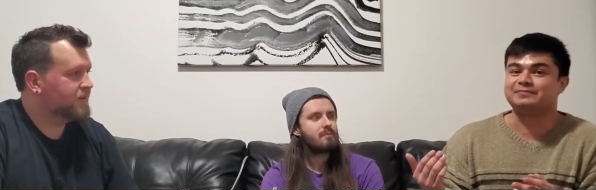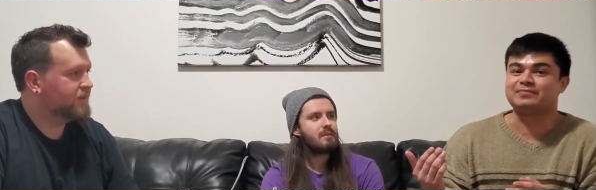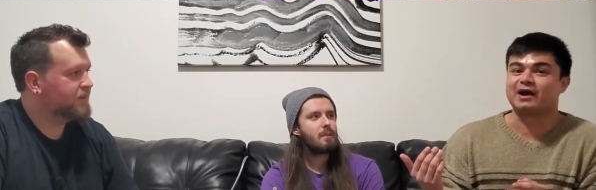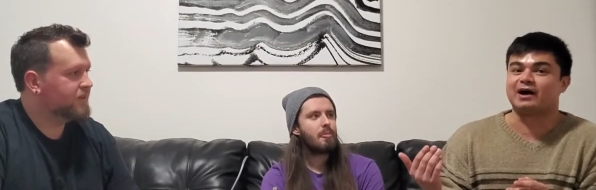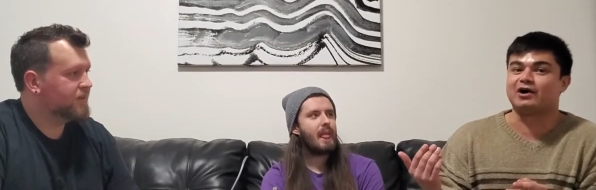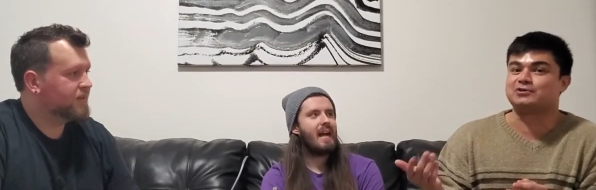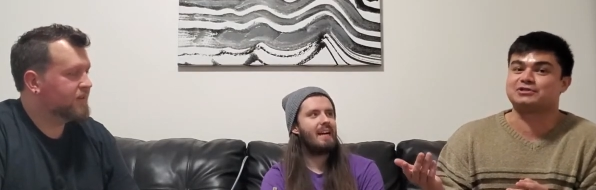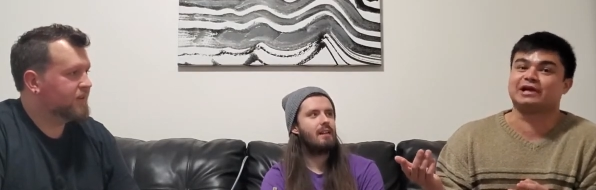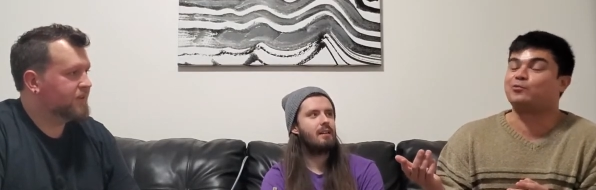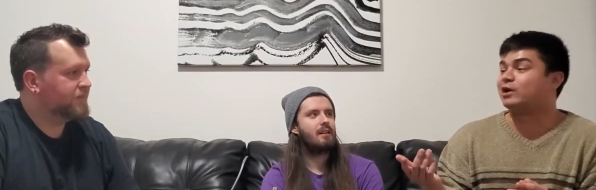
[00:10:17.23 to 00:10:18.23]
Speaker 1: I also
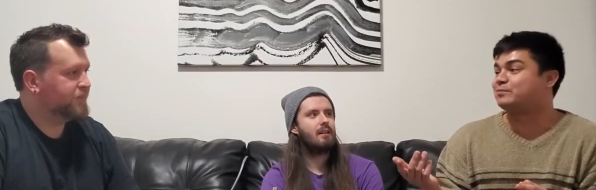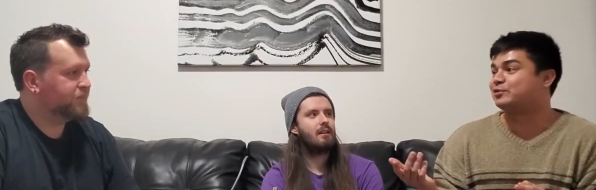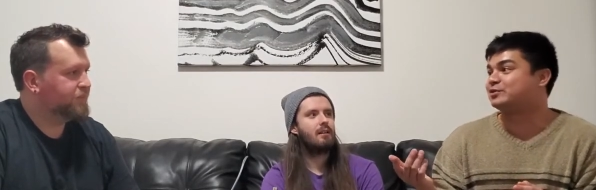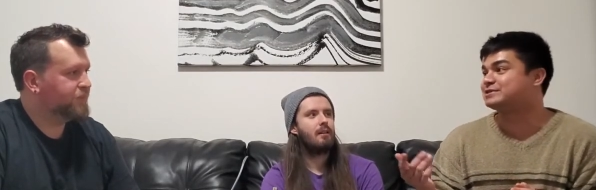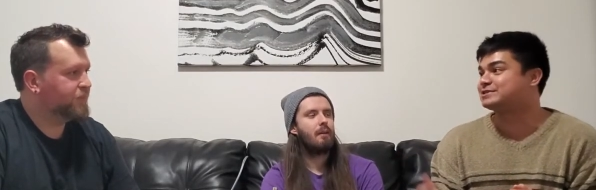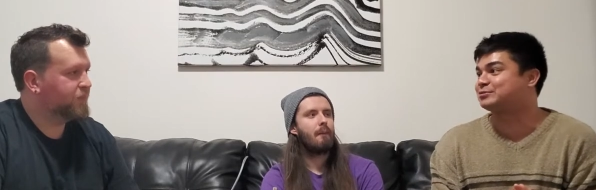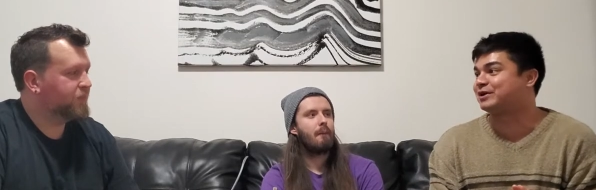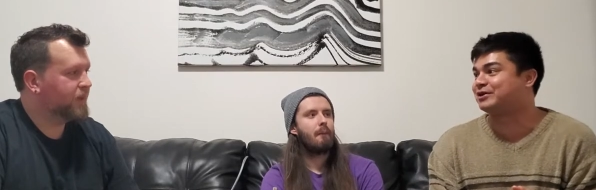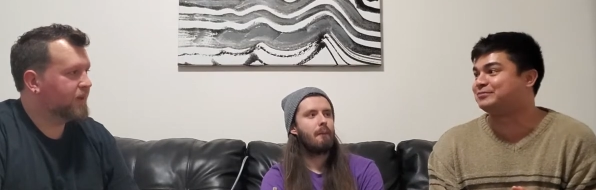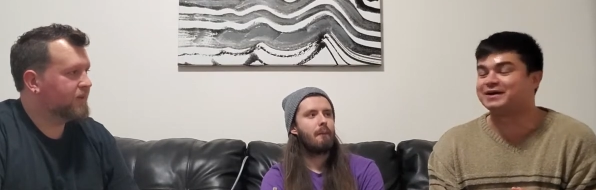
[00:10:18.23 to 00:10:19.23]
like whiteboards to write
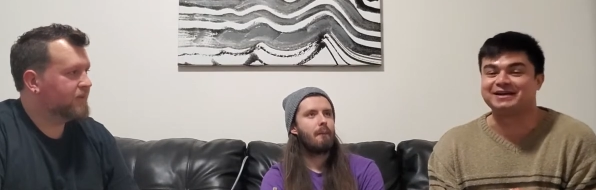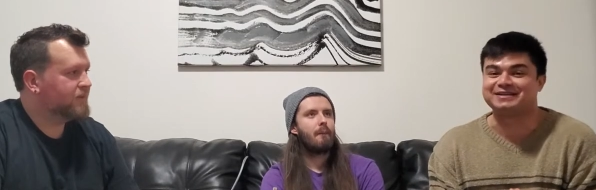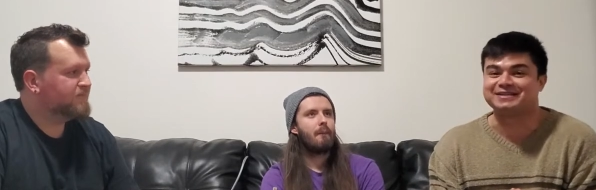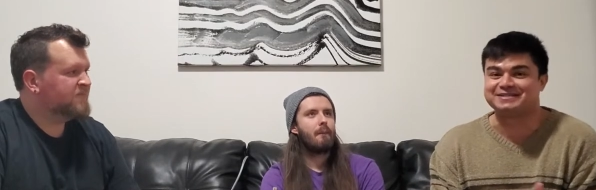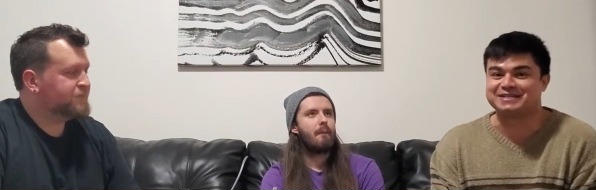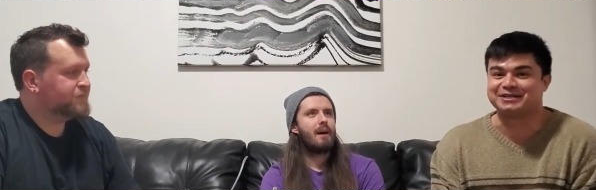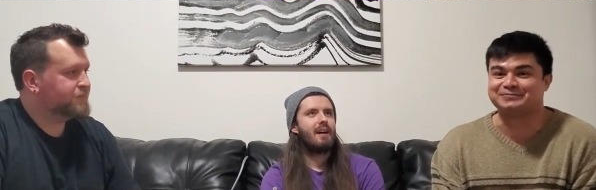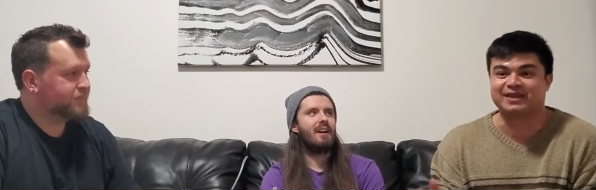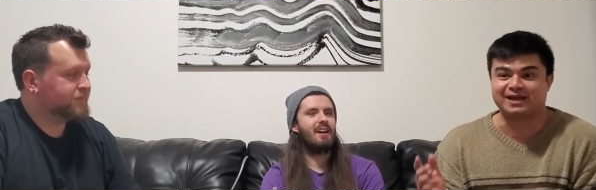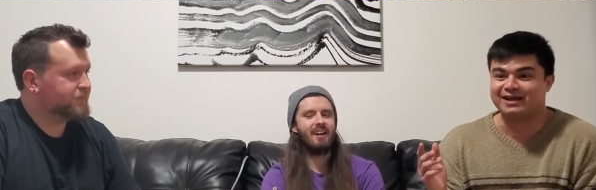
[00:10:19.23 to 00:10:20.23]
all my ideas down.
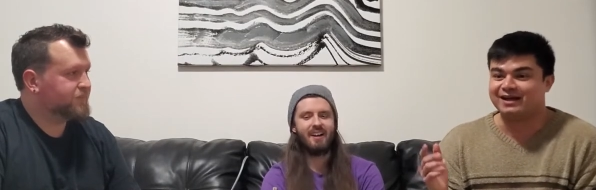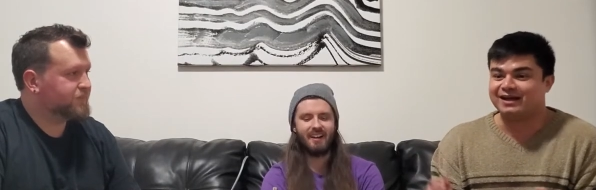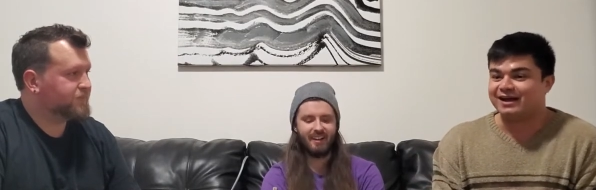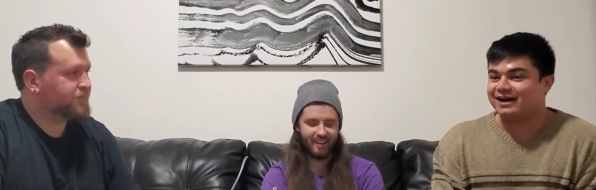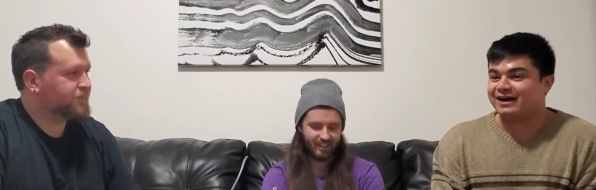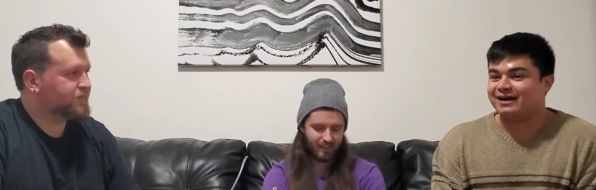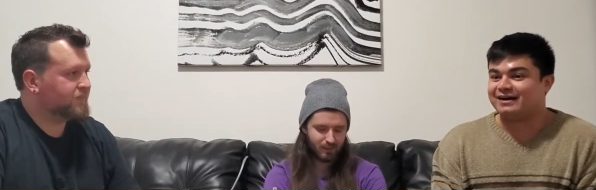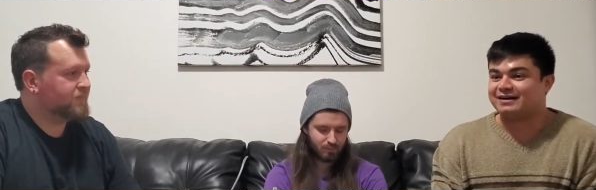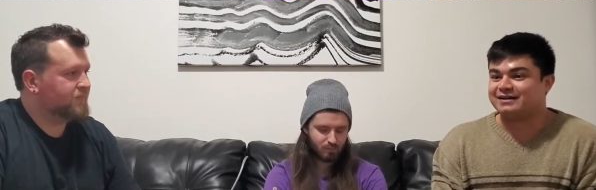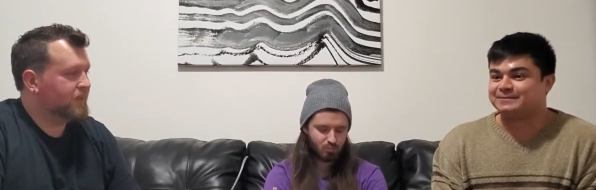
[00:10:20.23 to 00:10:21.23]

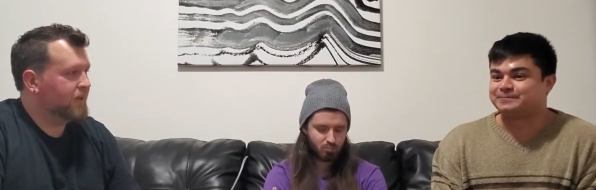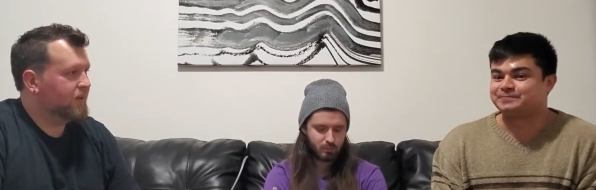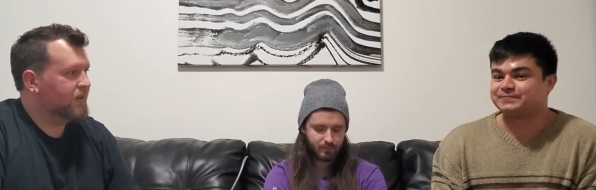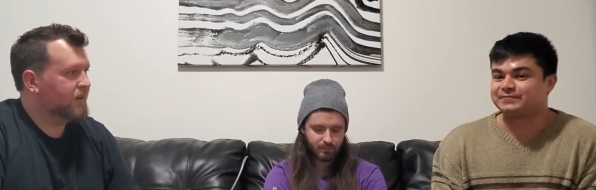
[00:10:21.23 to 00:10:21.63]
I